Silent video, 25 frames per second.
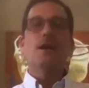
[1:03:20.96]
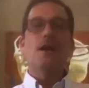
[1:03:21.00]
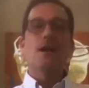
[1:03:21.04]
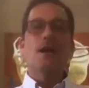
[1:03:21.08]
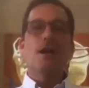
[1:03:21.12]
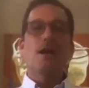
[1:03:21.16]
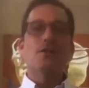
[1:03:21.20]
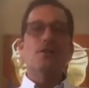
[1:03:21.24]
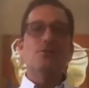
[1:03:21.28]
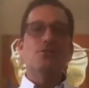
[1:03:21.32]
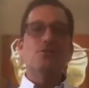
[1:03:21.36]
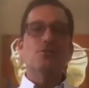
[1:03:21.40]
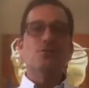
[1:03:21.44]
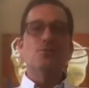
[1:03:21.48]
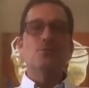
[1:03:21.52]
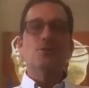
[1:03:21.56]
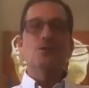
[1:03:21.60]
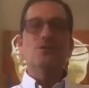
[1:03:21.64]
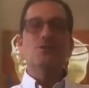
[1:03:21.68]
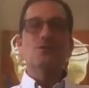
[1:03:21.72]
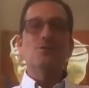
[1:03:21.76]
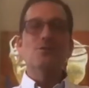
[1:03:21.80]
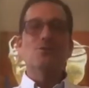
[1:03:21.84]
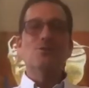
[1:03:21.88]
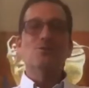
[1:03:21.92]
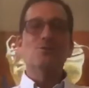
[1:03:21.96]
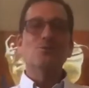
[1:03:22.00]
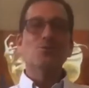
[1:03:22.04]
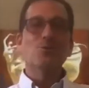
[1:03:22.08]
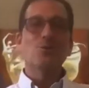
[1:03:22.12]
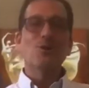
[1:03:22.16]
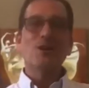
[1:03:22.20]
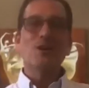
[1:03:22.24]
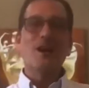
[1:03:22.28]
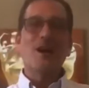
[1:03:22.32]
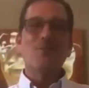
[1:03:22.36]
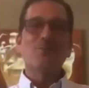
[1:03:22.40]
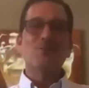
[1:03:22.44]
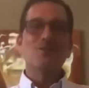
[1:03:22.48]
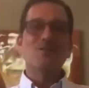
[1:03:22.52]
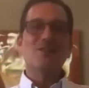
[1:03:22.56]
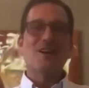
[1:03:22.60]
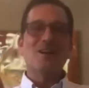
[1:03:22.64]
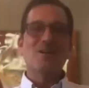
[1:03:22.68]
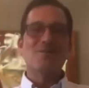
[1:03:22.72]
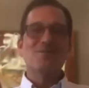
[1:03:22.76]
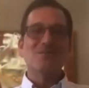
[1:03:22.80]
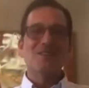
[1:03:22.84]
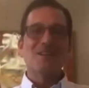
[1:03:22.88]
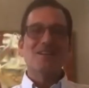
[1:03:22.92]
and Zoom at noon. Roy
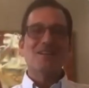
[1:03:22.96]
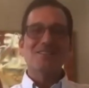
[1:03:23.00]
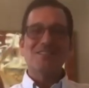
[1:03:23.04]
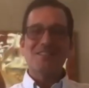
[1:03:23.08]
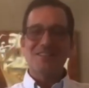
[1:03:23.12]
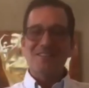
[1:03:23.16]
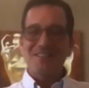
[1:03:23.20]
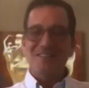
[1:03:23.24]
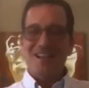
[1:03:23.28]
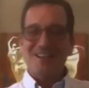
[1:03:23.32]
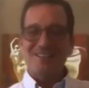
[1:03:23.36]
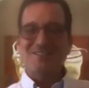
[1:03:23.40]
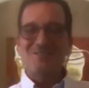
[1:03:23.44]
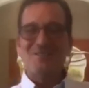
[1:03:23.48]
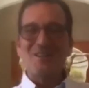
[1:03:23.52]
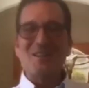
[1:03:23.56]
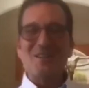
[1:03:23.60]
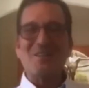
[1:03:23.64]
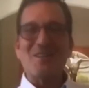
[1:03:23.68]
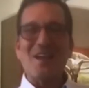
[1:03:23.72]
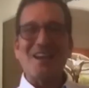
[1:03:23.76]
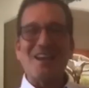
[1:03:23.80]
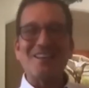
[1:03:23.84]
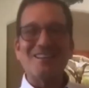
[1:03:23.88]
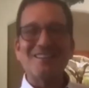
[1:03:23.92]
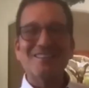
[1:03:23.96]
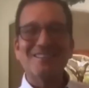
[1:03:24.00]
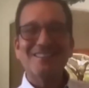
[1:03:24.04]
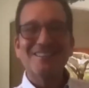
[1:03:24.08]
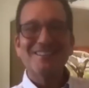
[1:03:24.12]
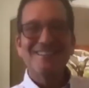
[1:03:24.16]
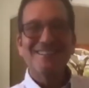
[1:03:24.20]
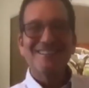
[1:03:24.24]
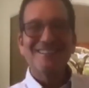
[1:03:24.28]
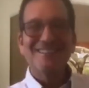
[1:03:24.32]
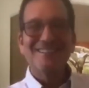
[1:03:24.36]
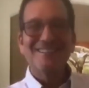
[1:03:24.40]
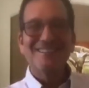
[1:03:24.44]
Oppenheim. See you next week. Thank you.